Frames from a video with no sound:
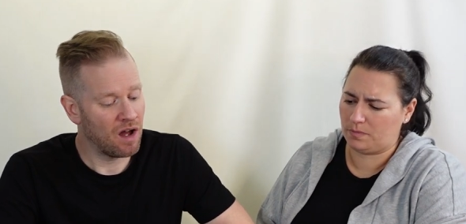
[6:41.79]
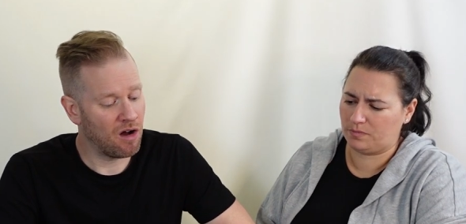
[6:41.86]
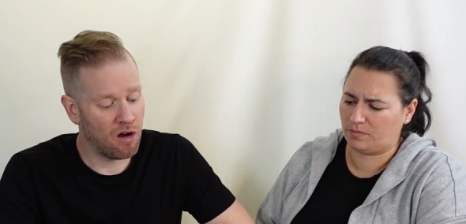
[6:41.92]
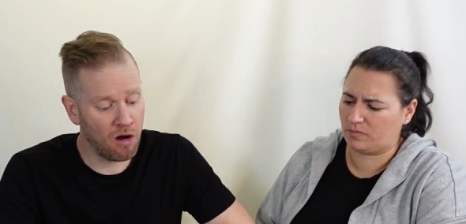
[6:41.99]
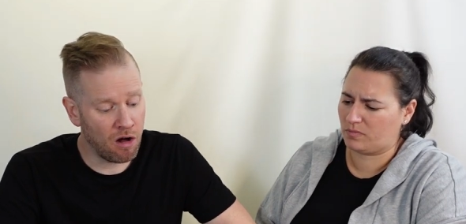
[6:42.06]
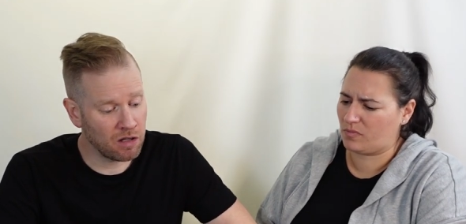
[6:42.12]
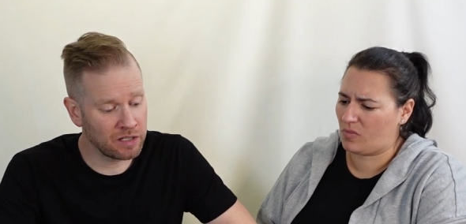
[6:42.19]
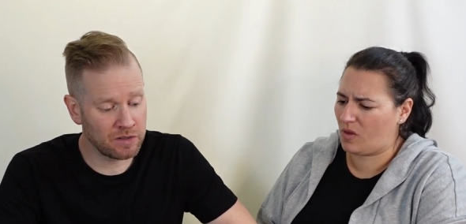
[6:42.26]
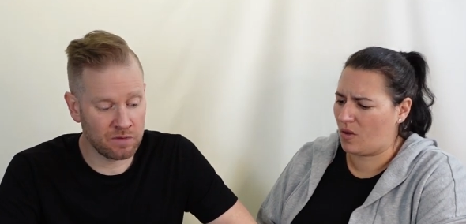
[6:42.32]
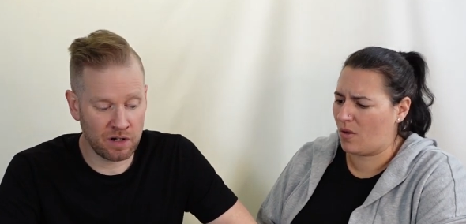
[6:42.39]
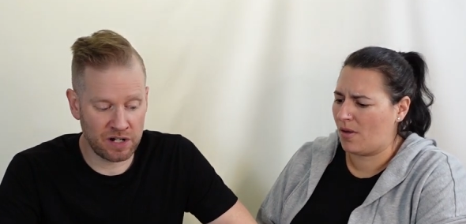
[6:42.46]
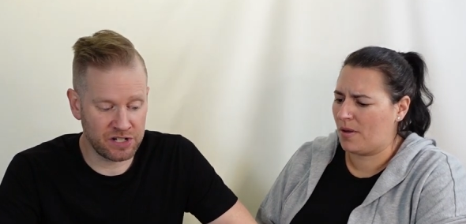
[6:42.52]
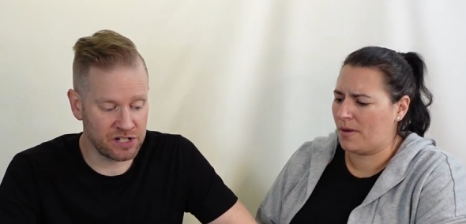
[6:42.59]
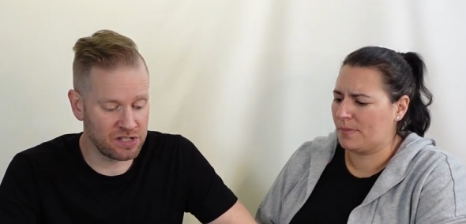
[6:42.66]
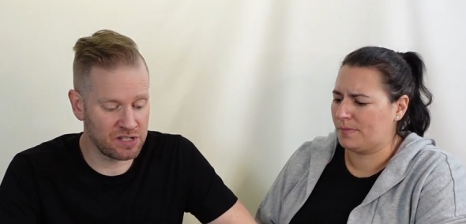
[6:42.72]
Speaker 1: All in
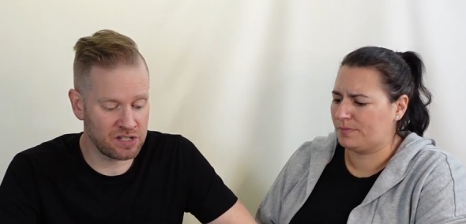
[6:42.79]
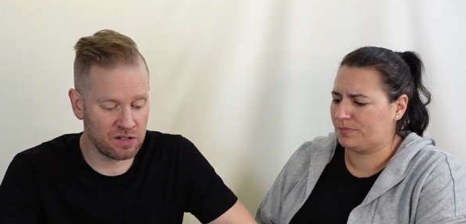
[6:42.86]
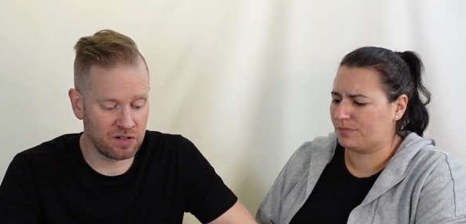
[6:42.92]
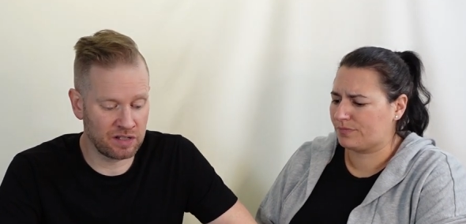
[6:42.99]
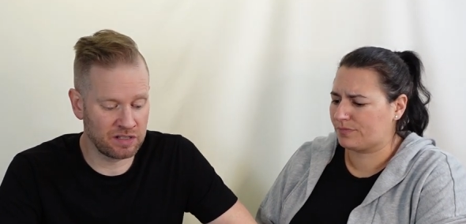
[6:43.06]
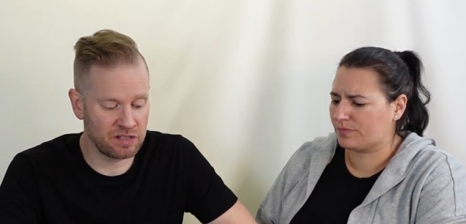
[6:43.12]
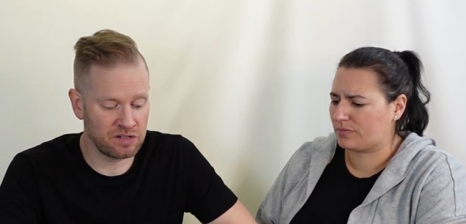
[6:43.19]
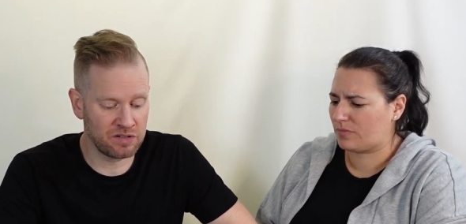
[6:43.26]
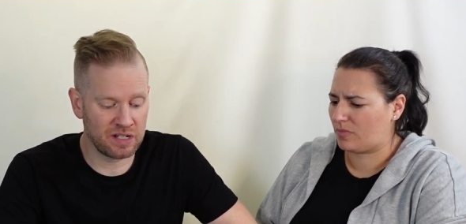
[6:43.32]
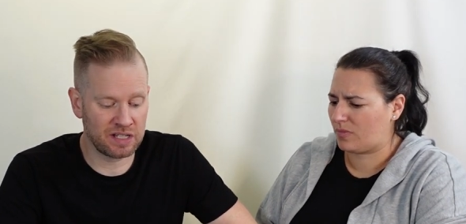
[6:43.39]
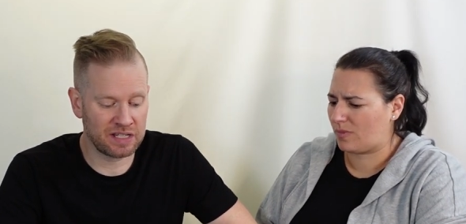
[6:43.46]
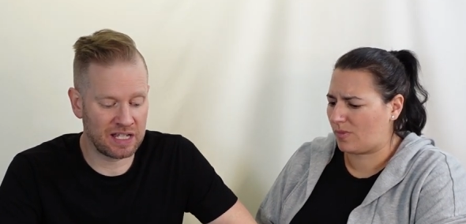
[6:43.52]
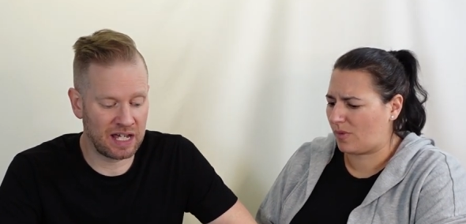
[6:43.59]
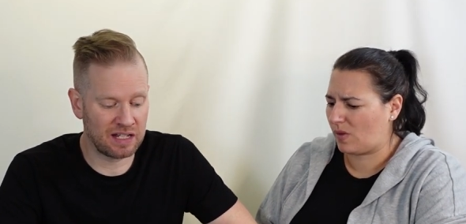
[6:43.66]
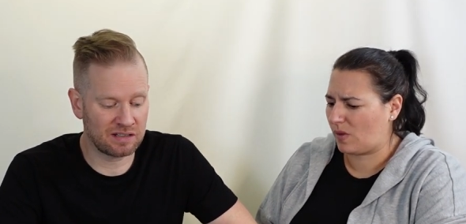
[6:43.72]
Russian, so you do
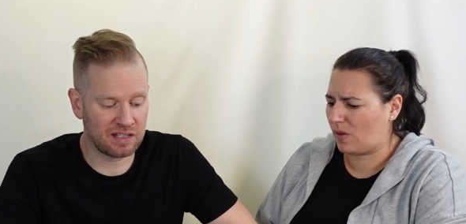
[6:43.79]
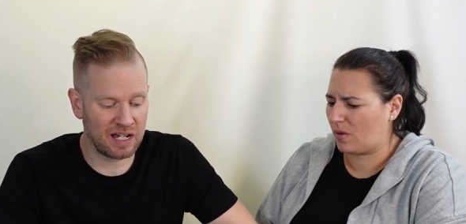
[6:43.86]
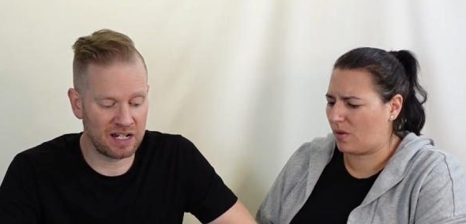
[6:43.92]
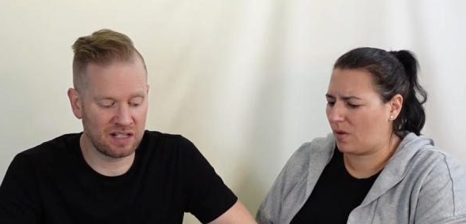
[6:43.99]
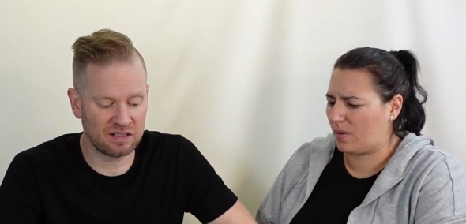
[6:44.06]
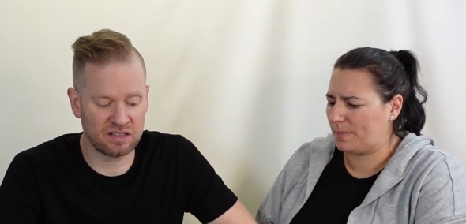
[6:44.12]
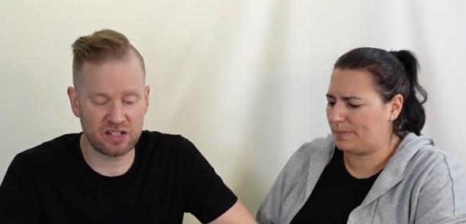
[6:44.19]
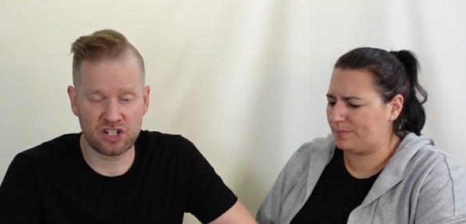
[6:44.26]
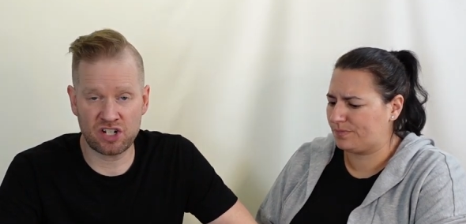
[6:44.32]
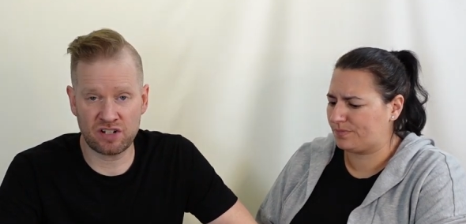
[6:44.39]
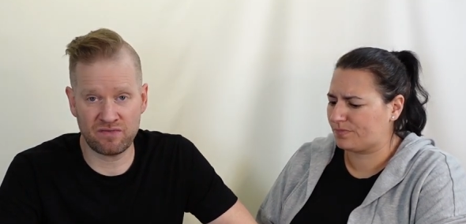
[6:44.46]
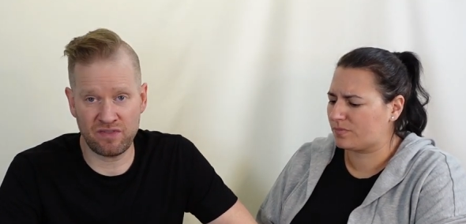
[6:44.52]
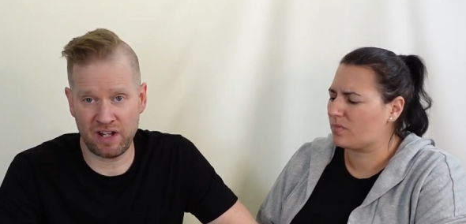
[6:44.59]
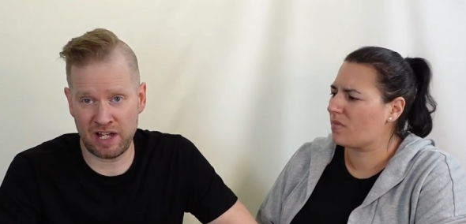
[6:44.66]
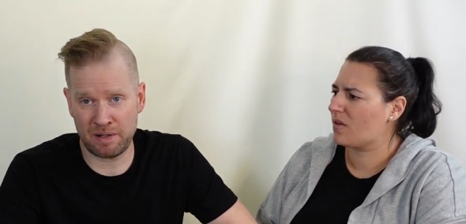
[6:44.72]
get that kind of
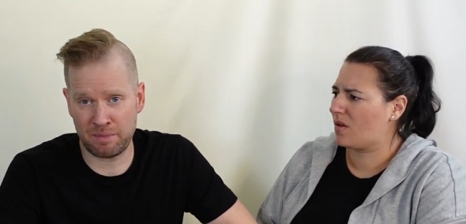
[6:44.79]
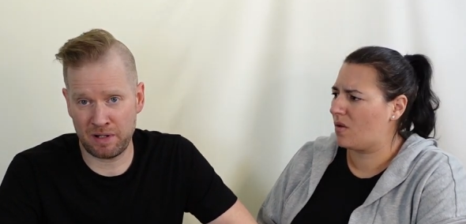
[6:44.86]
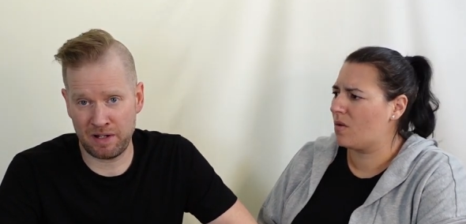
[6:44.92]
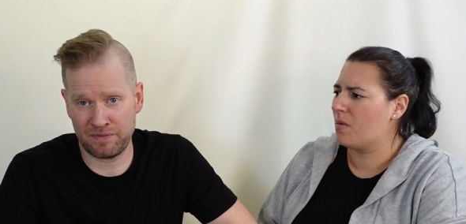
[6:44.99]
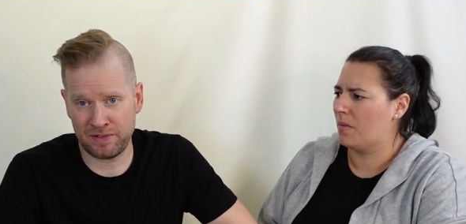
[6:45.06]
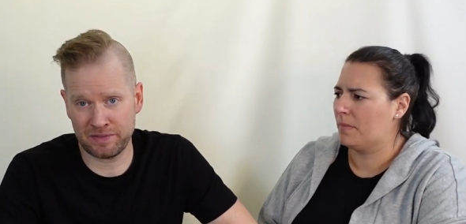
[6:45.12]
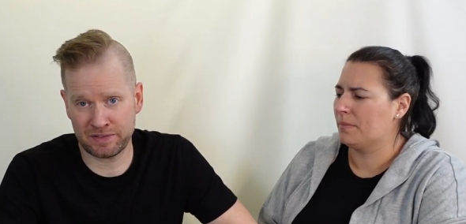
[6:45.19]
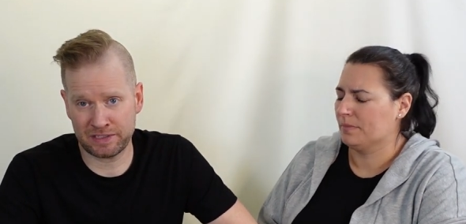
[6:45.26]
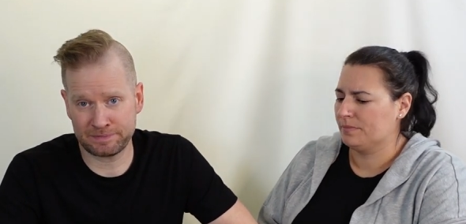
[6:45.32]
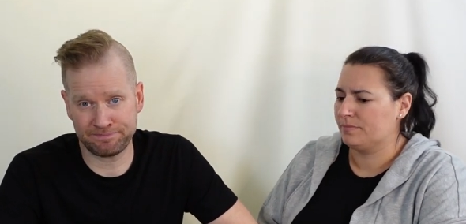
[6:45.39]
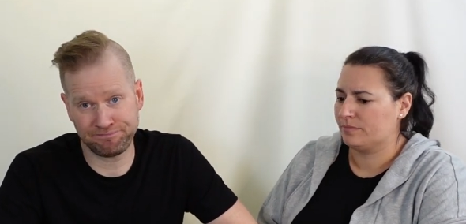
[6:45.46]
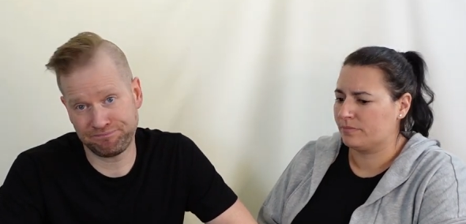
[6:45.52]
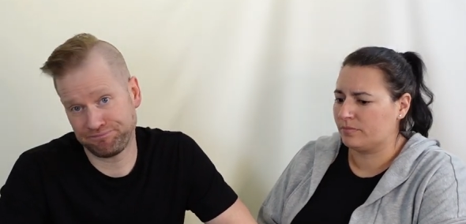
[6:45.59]
legit vibe off of it.